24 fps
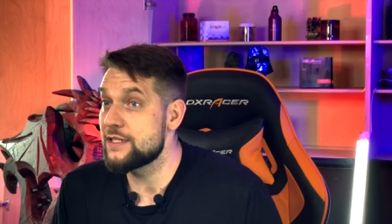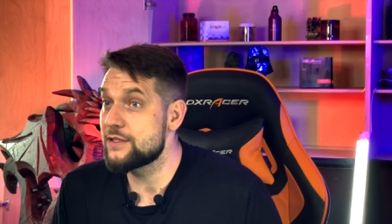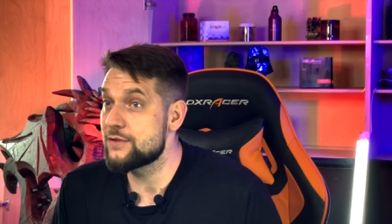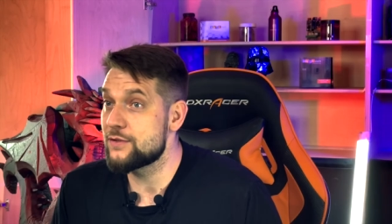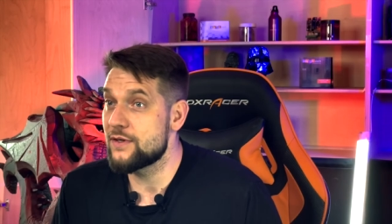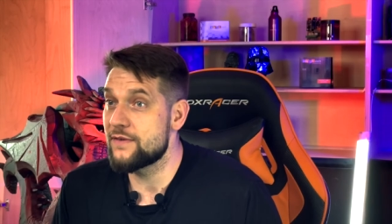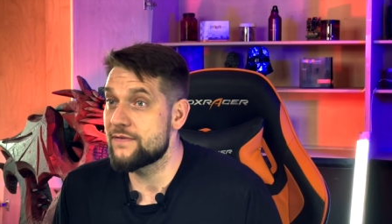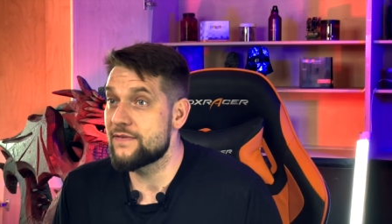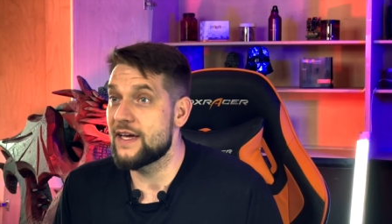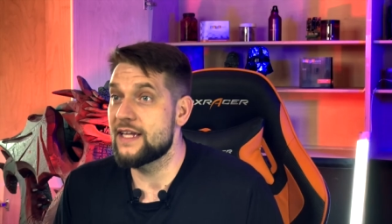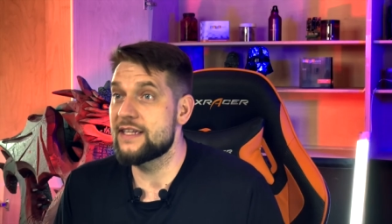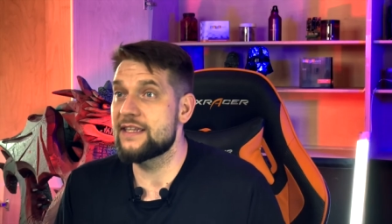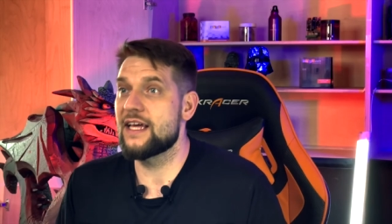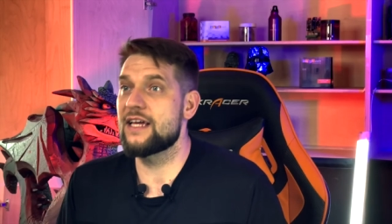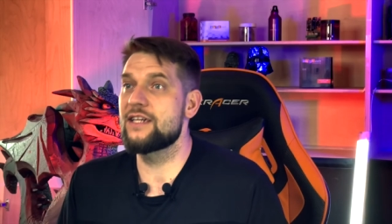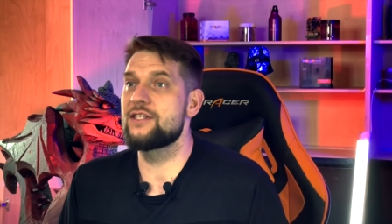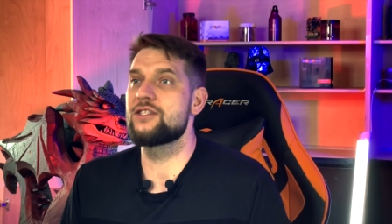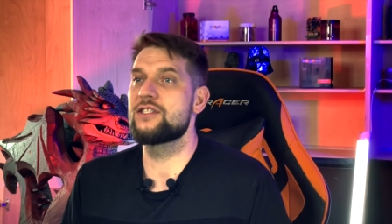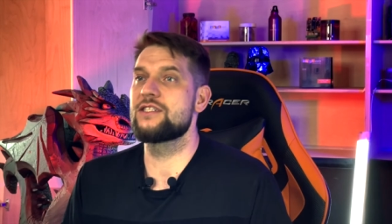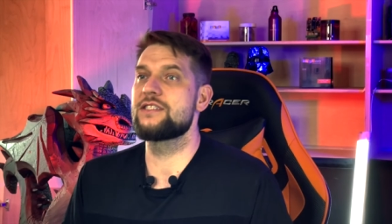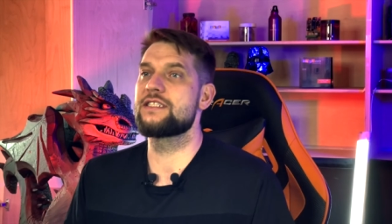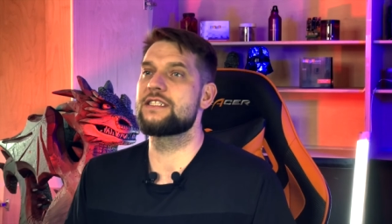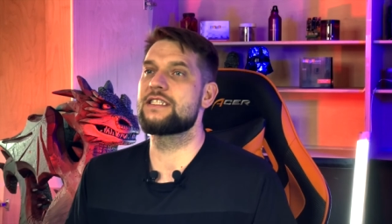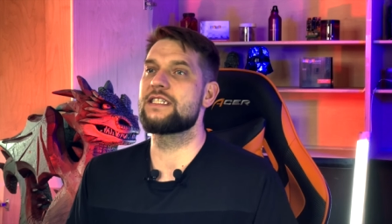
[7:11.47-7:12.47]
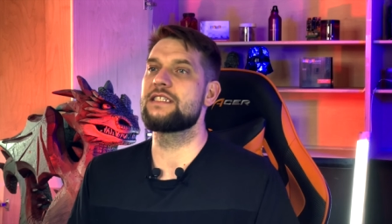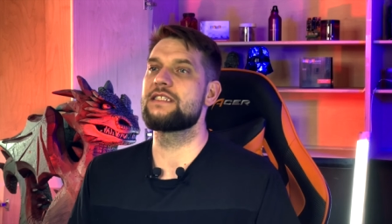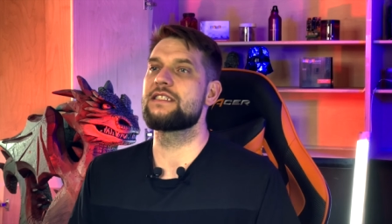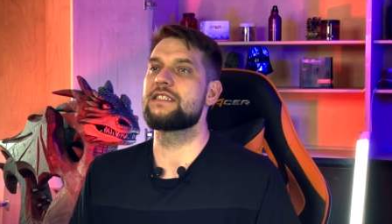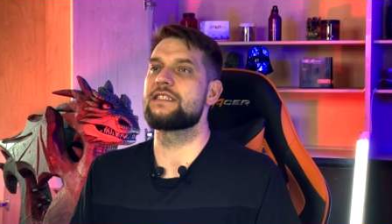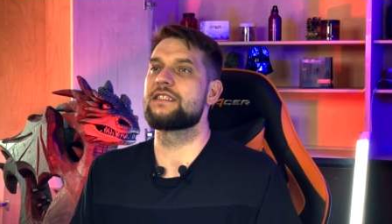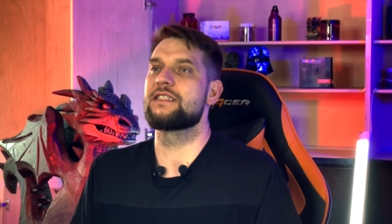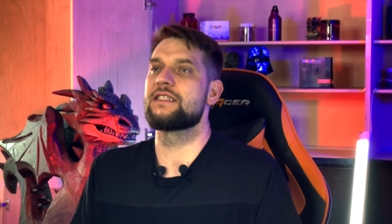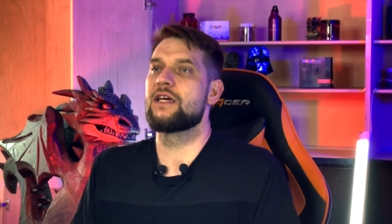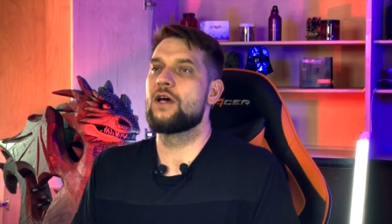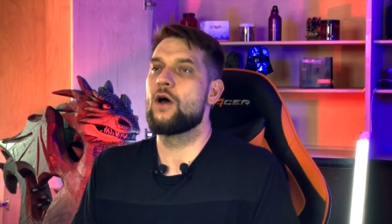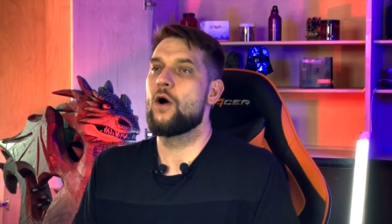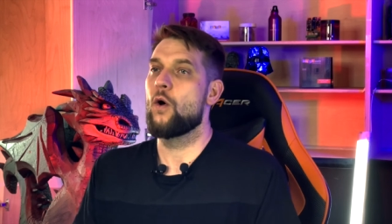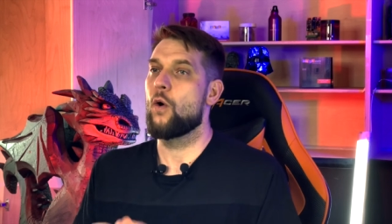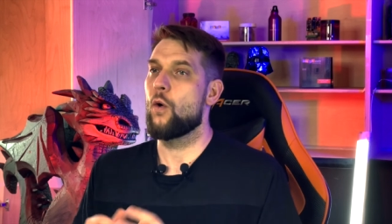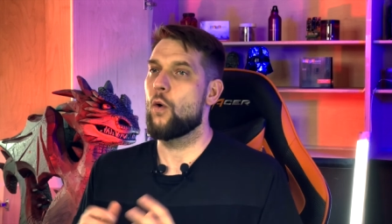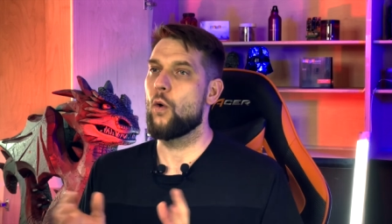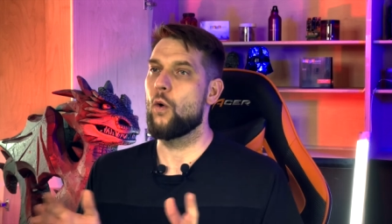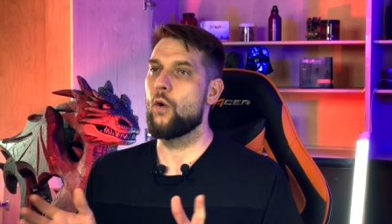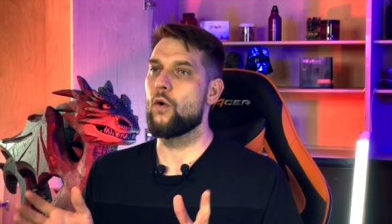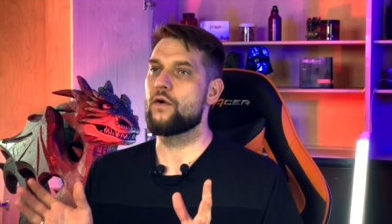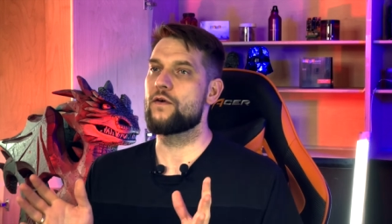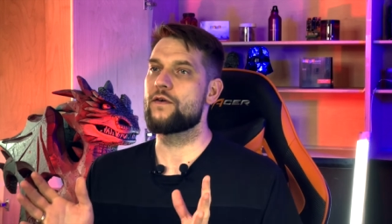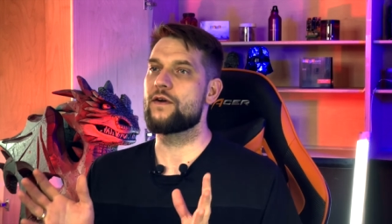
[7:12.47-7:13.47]
to event agencies
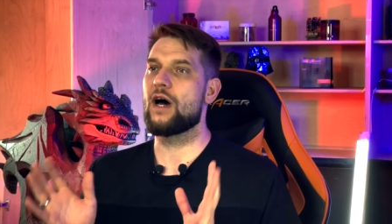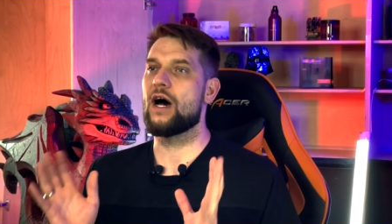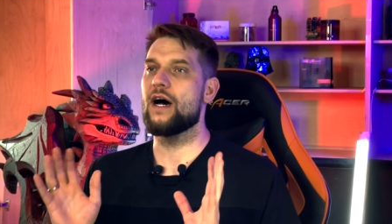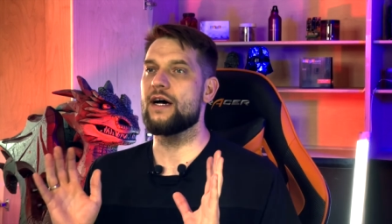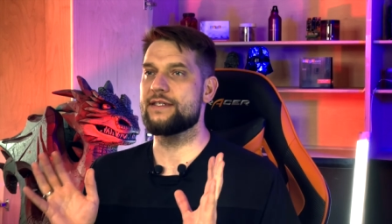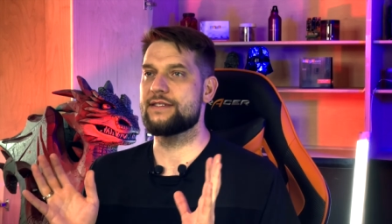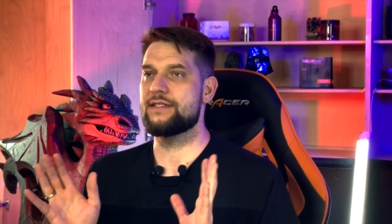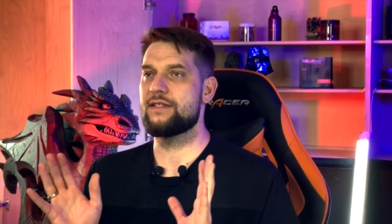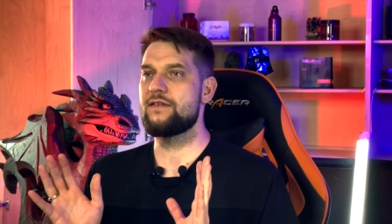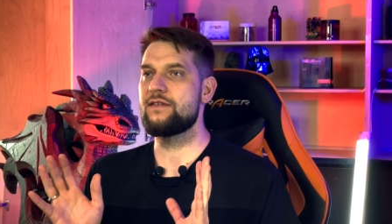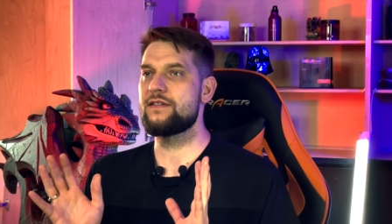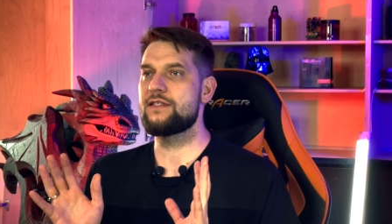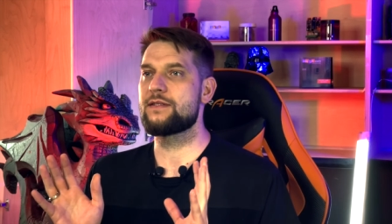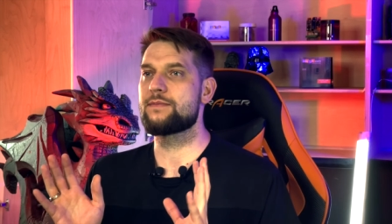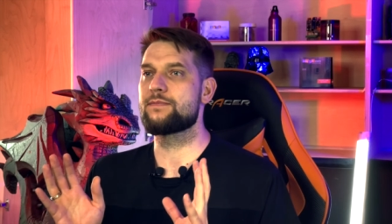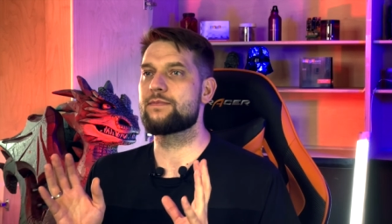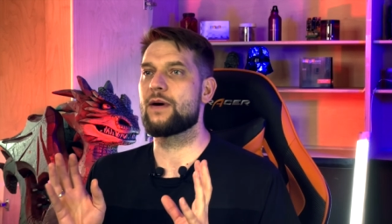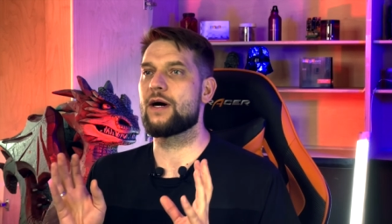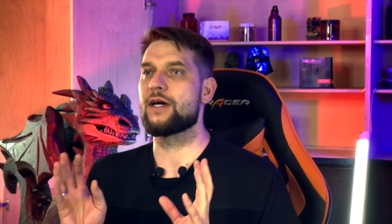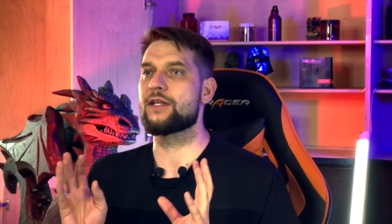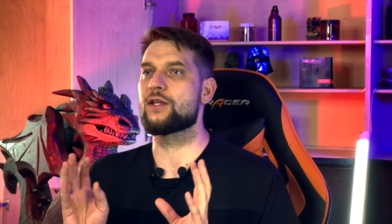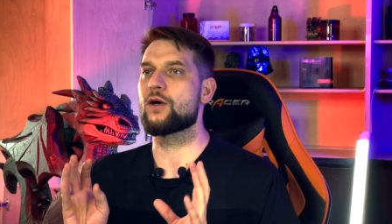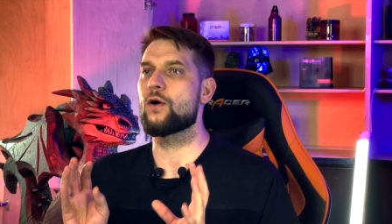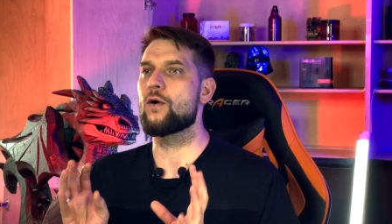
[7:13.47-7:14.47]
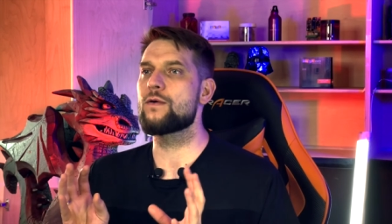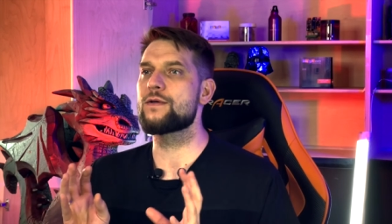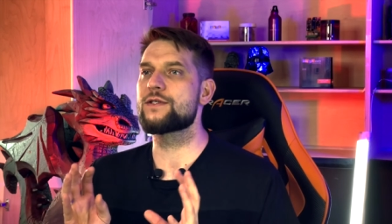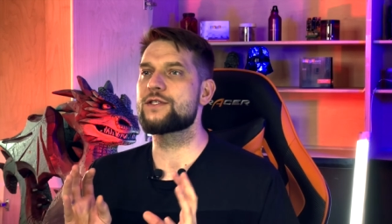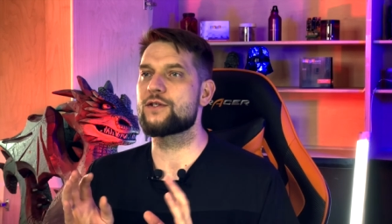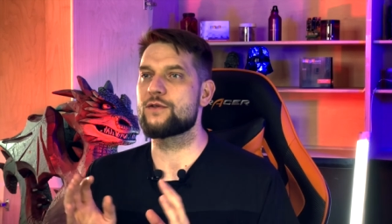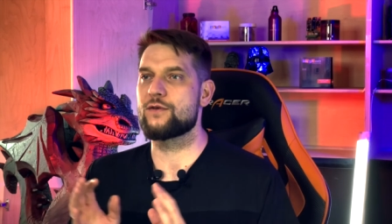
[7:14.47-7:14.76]
or others, but also